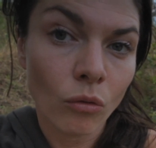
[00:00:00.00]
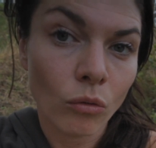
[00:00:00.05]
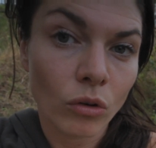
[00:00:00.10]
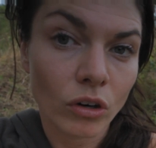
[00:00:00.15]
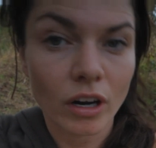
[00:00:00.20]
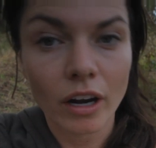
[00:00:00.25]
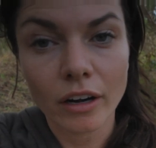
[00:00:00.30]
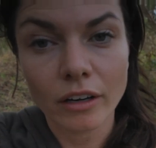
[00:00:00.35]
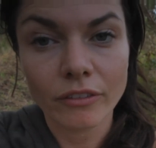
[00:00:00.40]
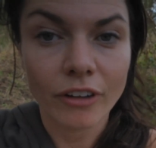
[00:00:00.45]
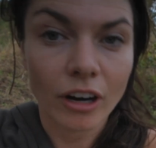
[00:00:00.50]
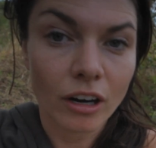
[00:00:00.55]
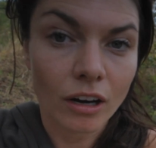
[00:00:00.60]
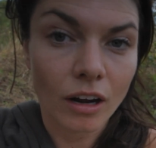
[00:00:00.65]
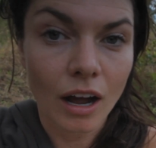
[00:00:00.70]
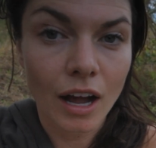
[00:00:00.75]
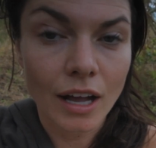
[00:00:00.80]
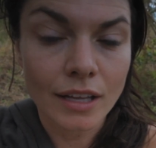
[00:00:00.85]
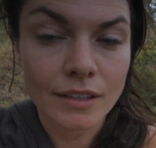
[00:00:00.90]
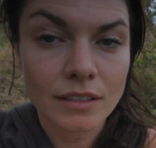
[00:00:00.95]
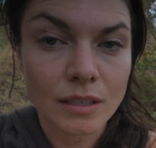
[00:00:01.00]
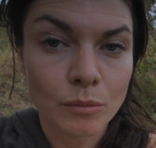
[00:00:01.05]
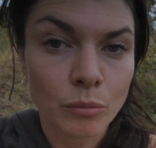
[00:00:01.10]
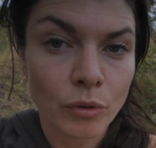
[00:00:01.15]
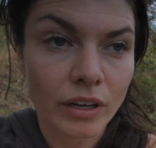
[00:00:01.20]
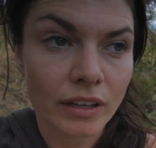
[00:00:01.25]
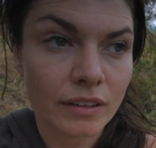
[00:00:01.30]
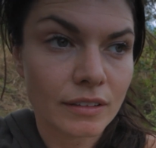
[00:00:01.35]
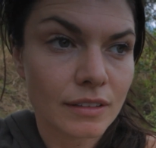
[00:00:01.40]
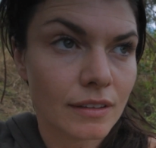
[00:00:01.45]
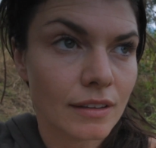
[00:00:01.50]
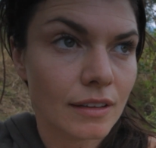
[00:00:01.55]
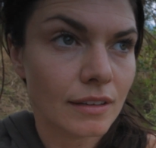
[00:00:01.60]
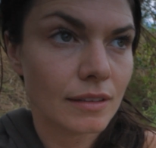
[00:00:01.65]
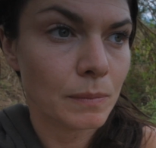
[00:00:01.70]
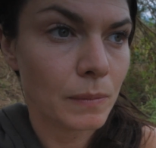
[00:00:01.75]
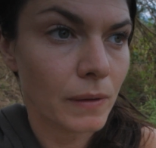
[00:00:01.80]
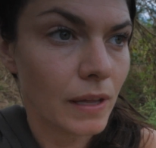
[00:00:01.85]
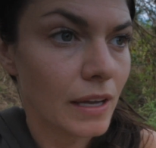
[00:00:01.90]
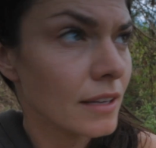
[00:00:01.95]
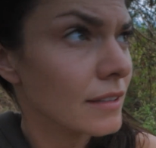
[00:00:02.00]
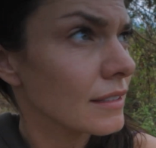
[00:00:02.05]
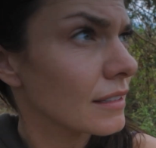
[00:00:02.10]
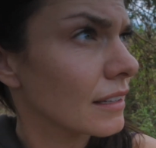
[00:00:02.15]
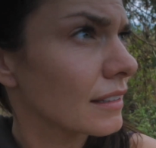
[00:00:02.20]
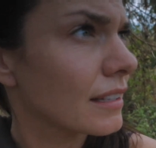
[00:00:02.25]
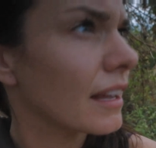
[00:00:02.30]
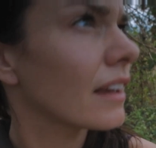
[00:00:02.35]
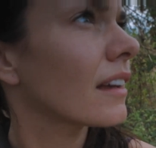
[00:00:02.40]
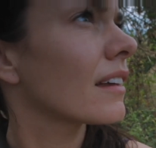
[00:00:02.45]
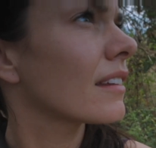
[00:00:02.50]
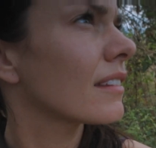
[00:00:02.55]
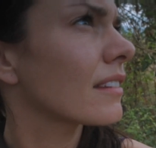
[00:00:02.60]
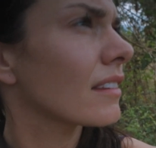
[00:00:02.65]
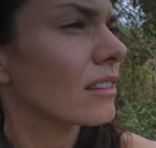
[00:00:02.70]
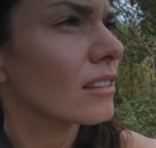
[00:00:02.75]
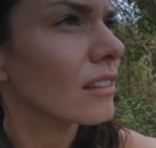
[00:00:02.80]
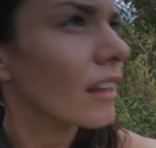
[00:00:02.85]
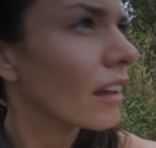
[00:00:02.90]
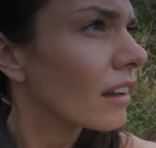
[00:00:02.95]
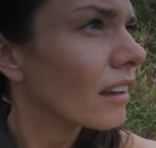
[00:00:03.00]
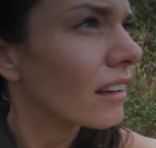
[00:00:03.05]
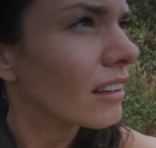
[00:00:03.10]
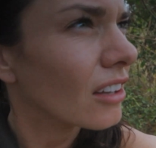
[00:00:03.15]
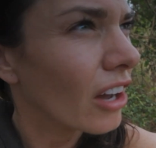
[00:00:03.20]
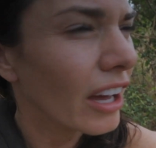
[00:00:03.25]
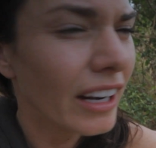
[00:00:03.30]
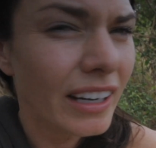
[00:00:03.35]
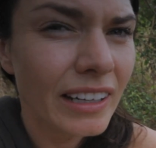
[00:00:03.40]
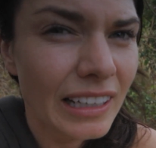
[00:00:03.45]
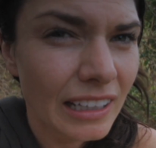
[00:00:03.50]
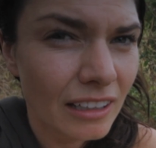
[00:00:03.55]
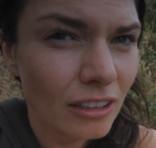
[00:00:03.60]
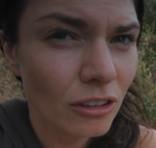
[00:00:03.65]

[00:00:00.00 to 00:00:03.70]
were kind of our guides to bring us to this place and take us, like, you kind of need a